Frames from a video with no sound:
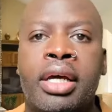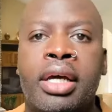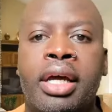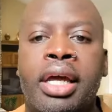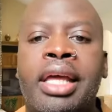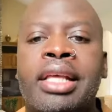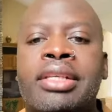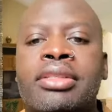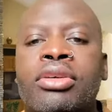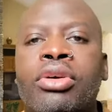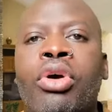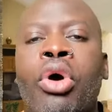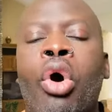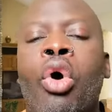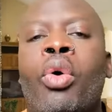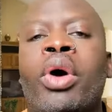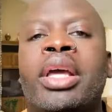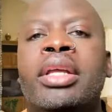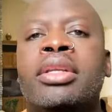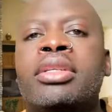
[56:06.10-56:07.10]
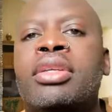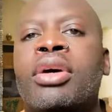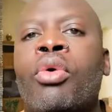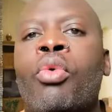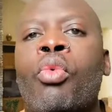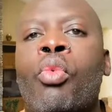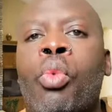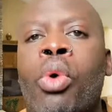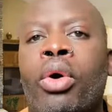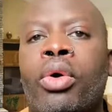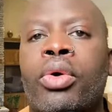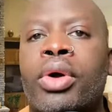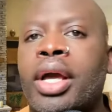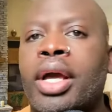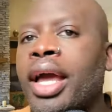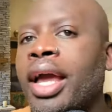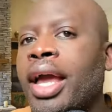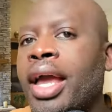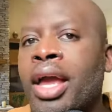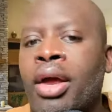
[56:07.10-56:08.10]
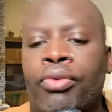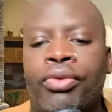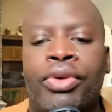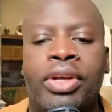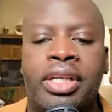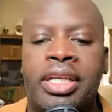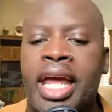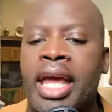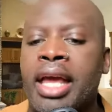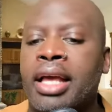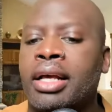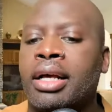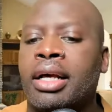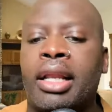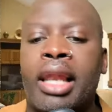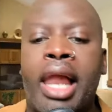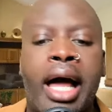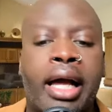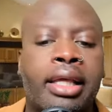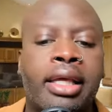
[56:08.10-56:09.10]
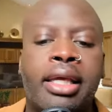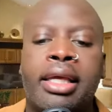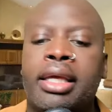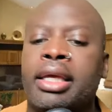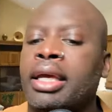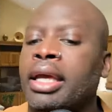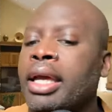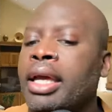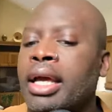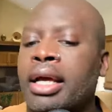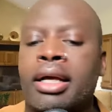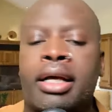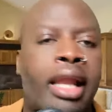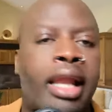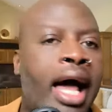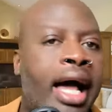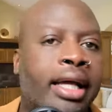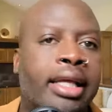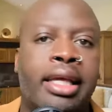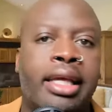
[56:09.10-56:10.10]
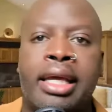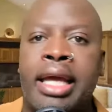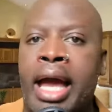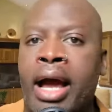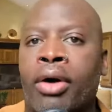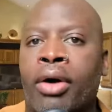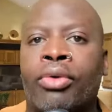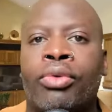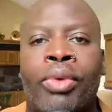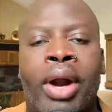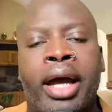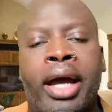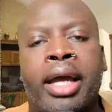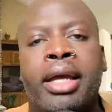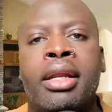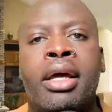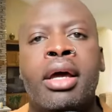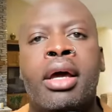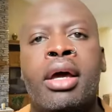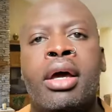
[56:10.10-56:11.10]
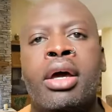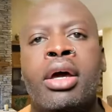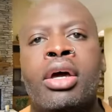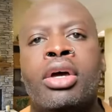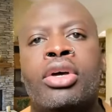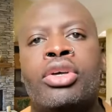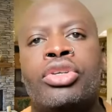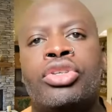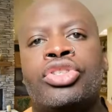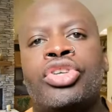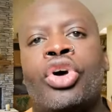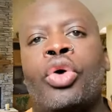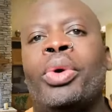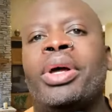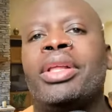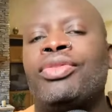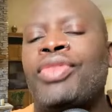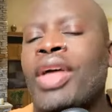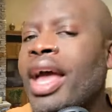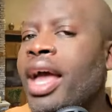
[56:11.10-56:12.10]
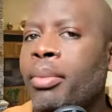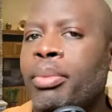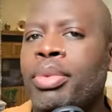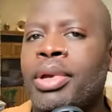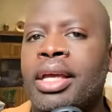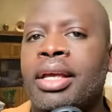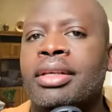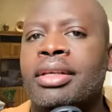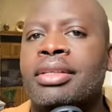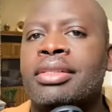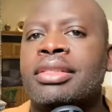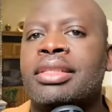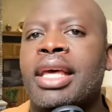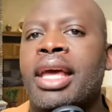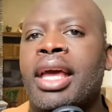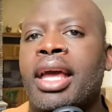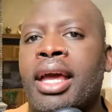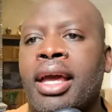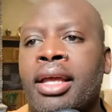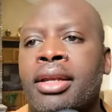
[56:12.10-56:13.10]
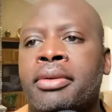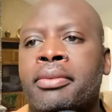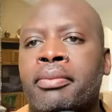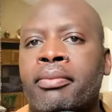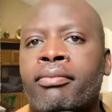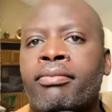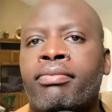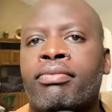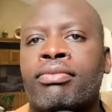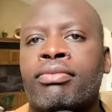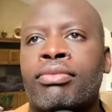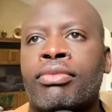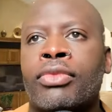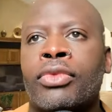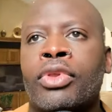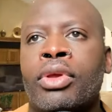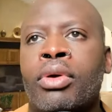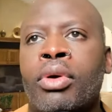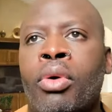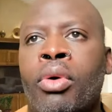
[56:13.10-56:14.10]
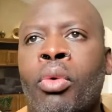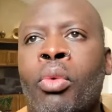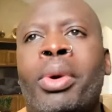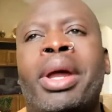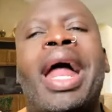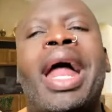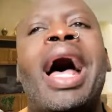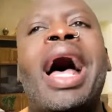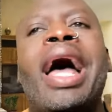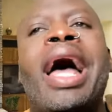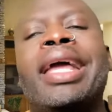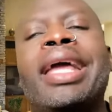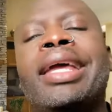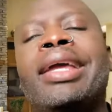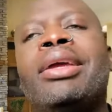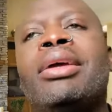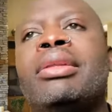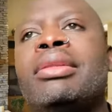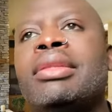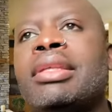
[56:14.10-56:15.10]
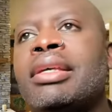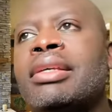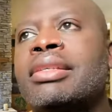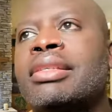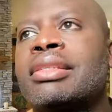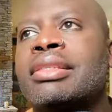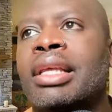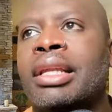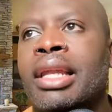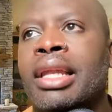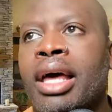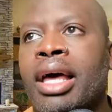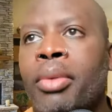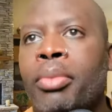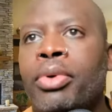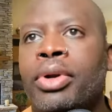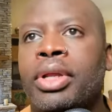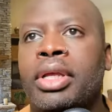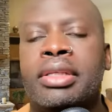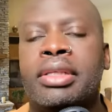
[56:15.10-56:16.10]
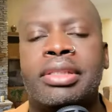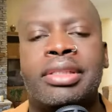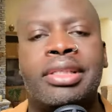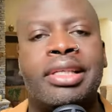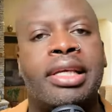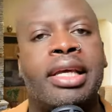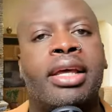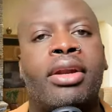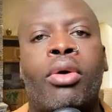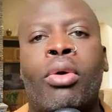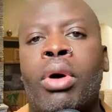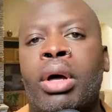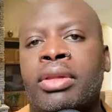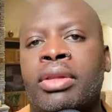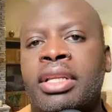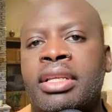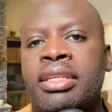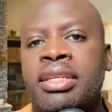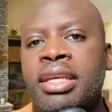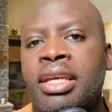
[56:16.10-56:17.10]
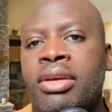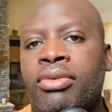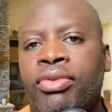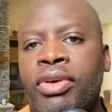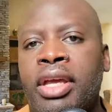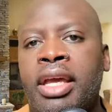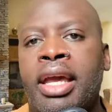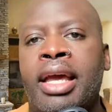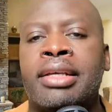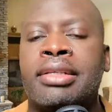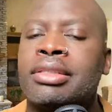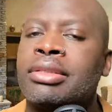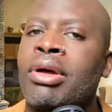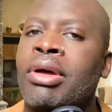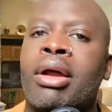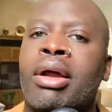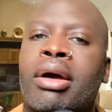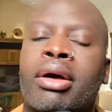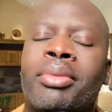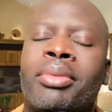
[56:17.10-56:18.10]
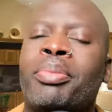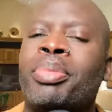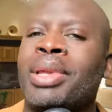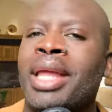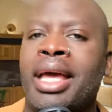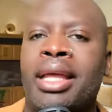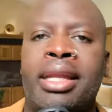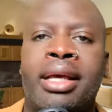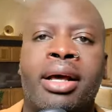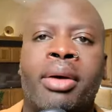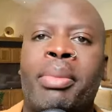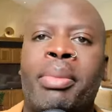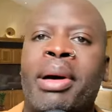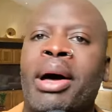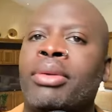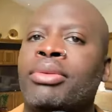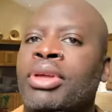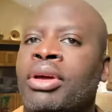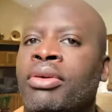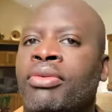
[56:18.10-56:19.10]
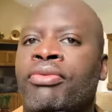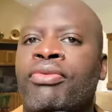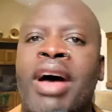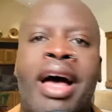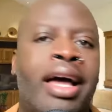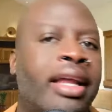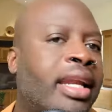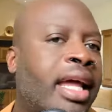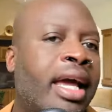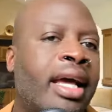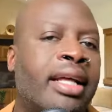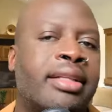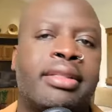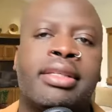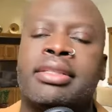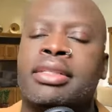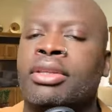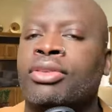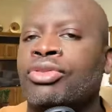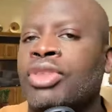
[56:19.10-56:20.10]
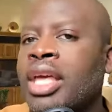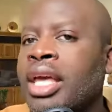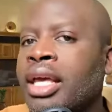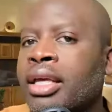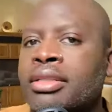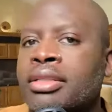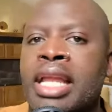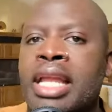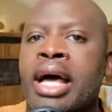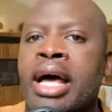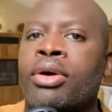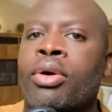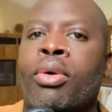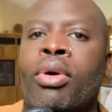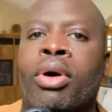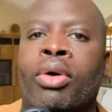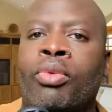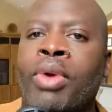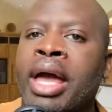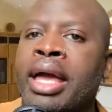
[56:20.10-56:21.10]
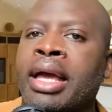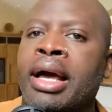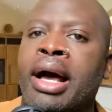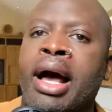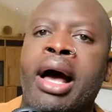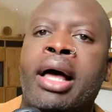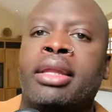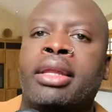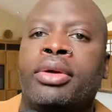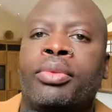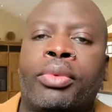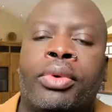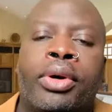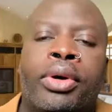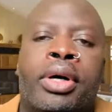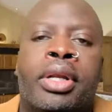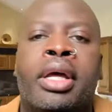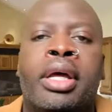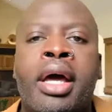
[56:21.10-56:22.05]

is going to work every day, clocking in, clocking out, right? So with that being said, when I hear these celebrities get on the T V and start complaining about their finances and things not going right in Hollywood,